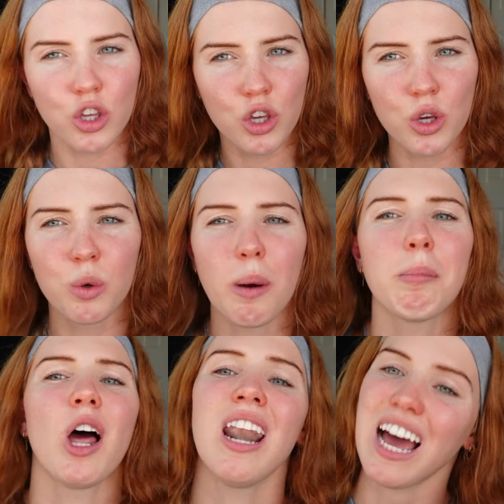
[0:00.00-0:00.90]
you
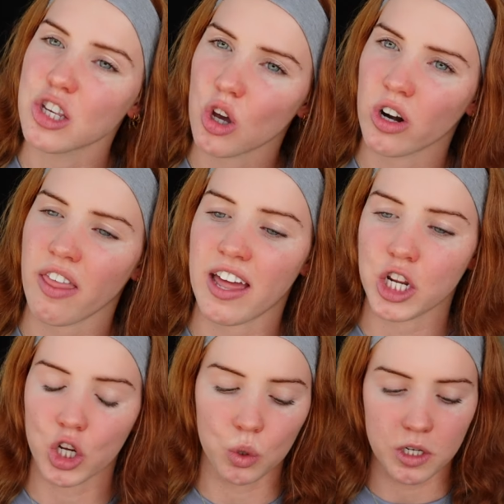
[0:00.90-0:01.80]
put less on and then you
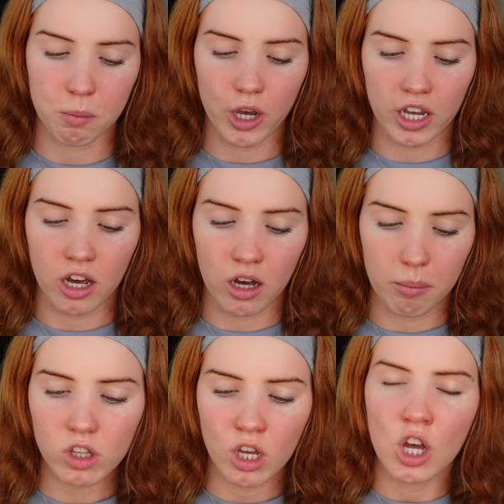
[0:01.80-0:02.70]
can always work it up.
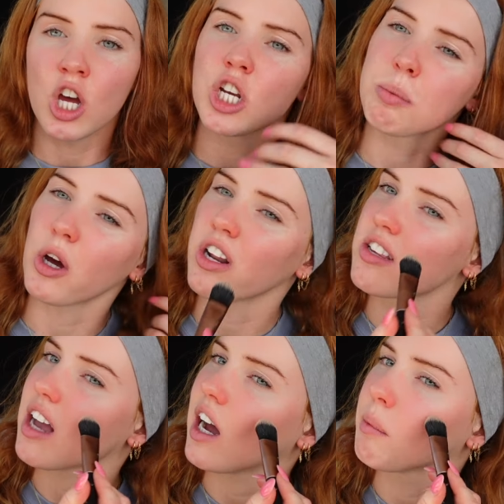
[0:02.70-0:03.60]
To be honest,
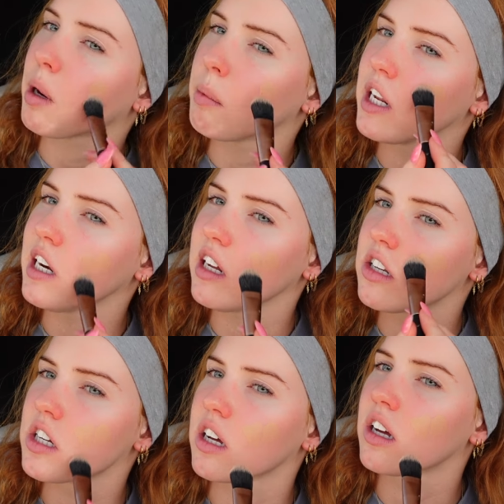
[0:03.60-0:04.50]
I probably need
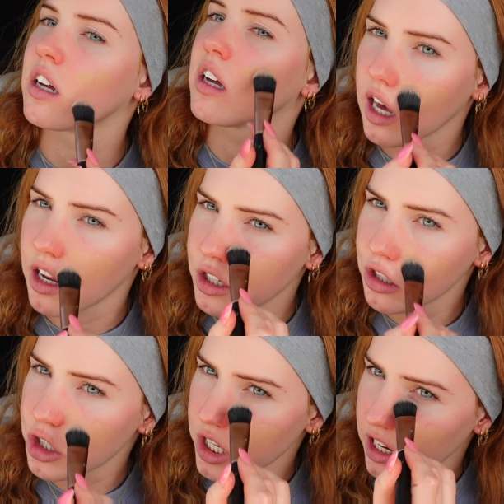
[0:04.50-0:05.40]
to get a new
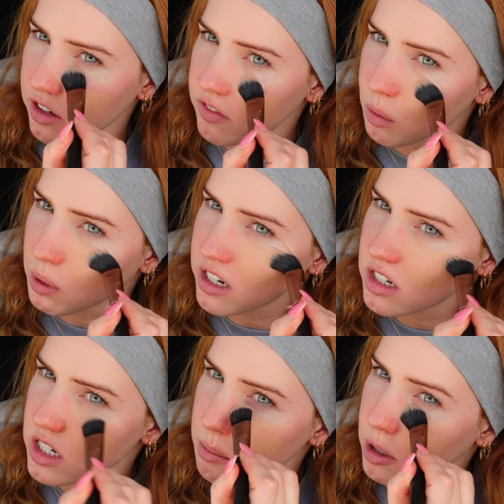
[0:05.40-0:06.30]
shade for
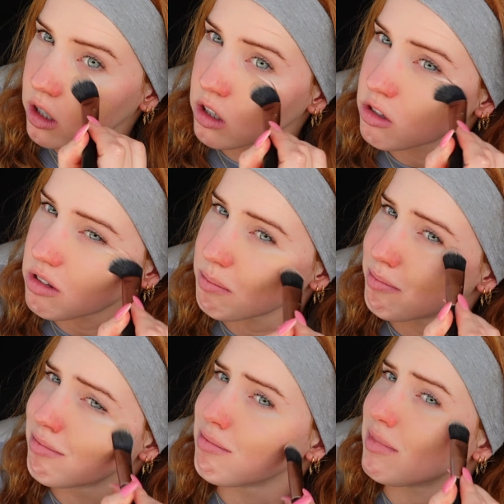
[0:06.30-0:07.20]
winter because
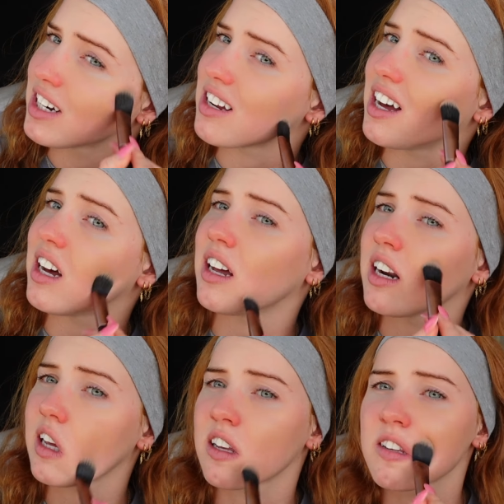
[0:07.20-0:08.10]
my tan
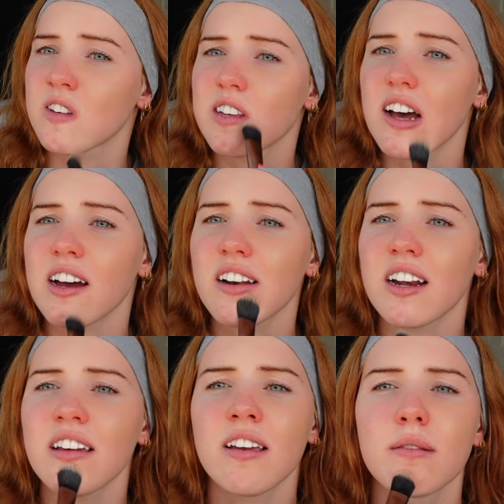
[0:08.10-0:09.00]
is sadly